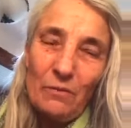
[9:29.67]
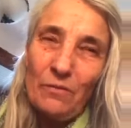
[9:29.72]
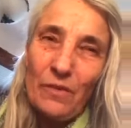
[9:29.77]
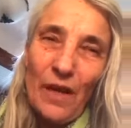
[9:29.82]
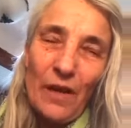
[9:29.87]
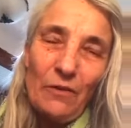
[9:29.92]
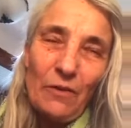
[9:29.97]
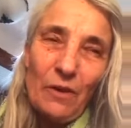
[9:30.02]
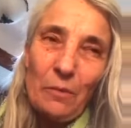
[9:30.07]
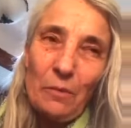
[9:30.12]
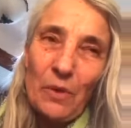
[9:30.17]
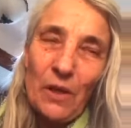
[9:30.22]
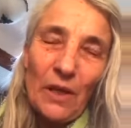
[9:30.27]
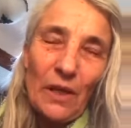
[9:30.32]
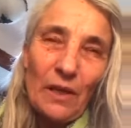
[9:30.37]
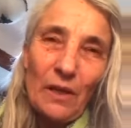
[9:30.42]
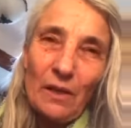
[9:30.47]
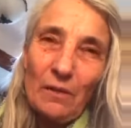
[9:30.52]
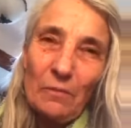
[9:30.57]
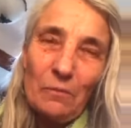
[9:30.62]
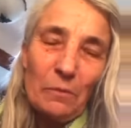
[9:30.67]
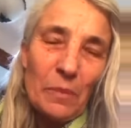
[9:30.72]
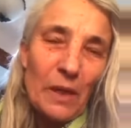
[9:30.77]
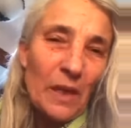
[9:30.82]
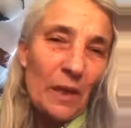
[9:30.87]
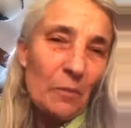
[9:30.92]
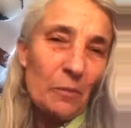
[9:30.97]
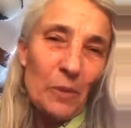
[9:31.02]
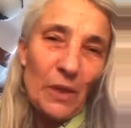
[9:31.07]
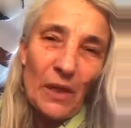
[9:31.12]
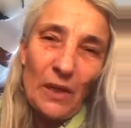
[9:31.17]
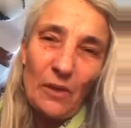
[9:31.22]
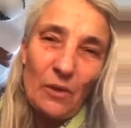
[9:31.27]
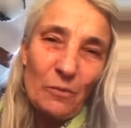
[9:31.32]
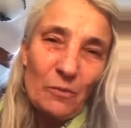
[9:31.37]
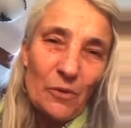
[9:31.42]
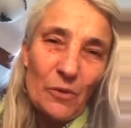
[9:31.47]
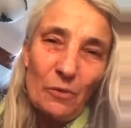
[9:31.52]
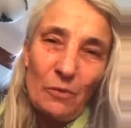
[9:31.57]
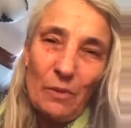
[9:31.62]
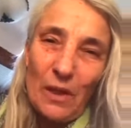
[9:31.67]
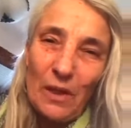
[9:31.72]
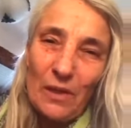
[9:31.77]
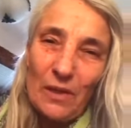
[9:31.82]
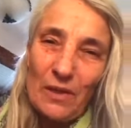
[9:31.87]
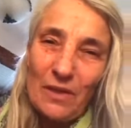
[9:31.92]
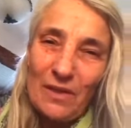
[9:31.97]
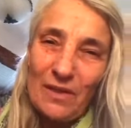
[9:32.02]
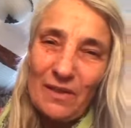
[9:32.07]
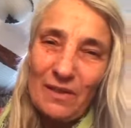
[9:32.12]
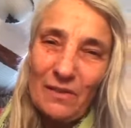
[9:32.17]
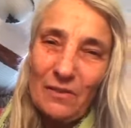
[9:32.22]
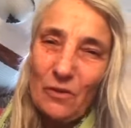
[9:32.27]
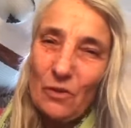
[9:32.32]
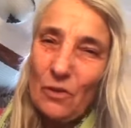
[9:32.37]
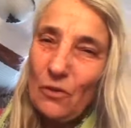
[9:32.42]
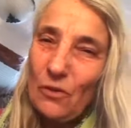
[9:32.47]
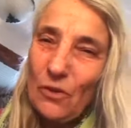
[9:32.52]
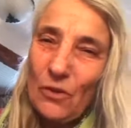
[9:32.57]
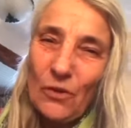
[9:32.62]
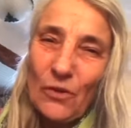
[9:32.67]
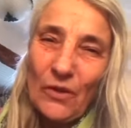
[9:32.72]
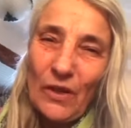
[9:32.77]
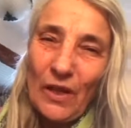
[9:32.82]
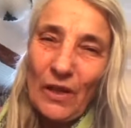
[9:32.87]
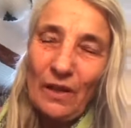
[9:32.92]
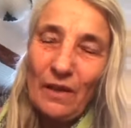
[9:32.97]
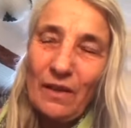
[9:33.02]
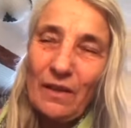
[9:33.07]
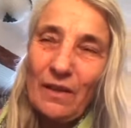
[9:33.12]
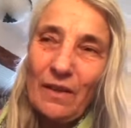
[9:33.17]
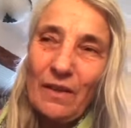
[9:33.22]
Very big, big, big compromise. Don't go there.